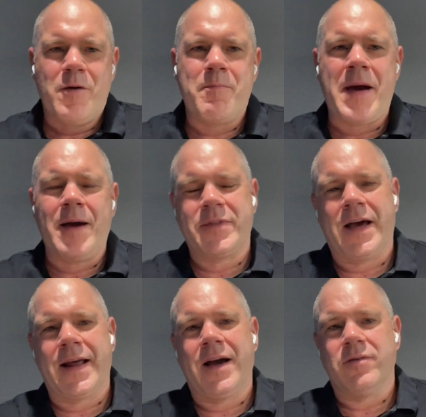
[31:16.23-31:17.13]
Map
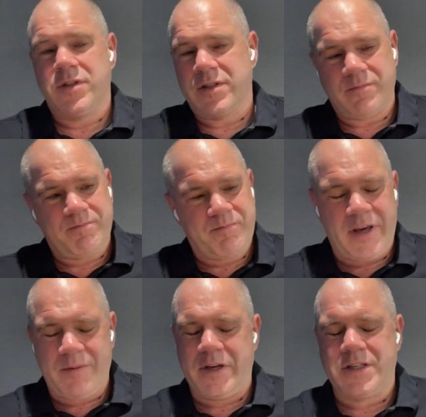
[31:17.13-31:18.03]
that out, just a
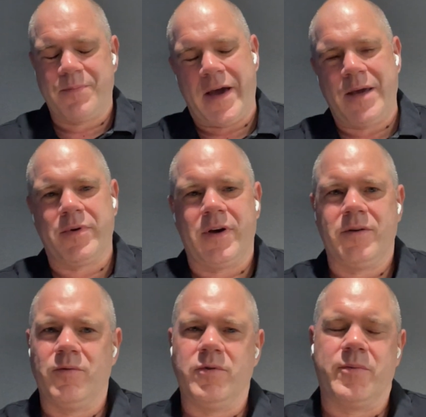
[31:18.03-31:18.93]
big piece of paper
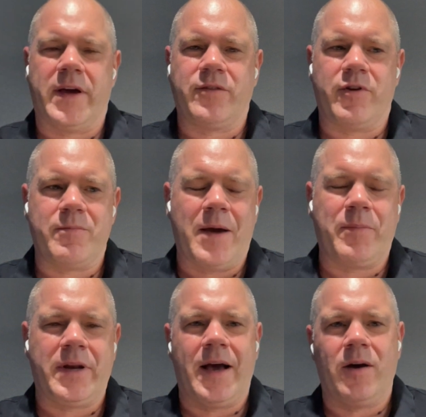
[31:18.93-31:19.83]
all the way through, map
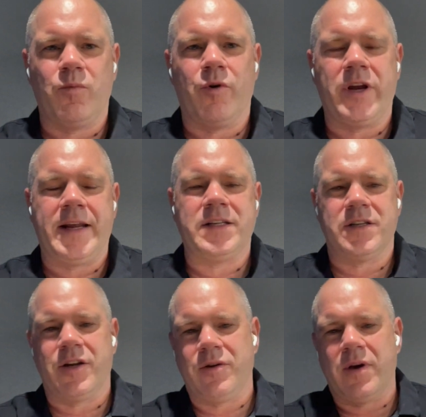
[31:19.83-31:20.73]
it out, what you need to
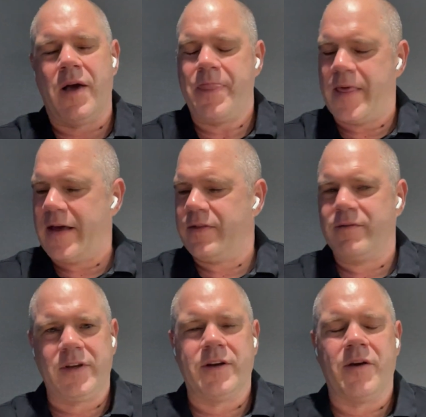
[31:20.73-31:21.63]
do. And then,
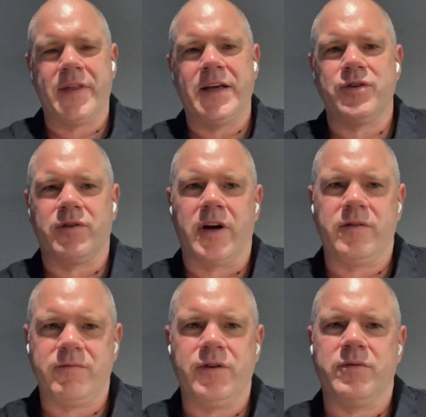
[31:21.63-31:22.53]
there's your kind
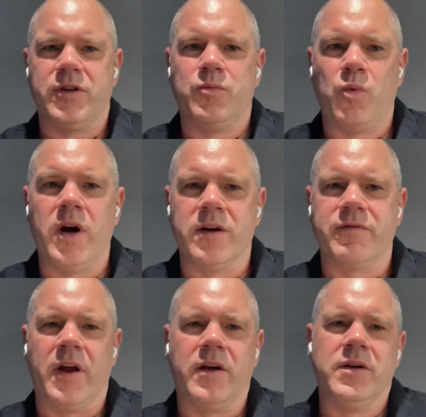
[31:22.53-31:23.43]
of your
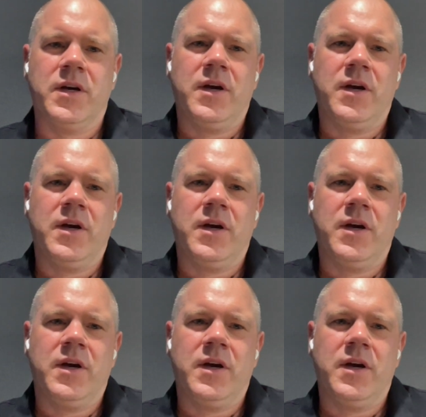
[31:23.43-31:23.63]
workflow.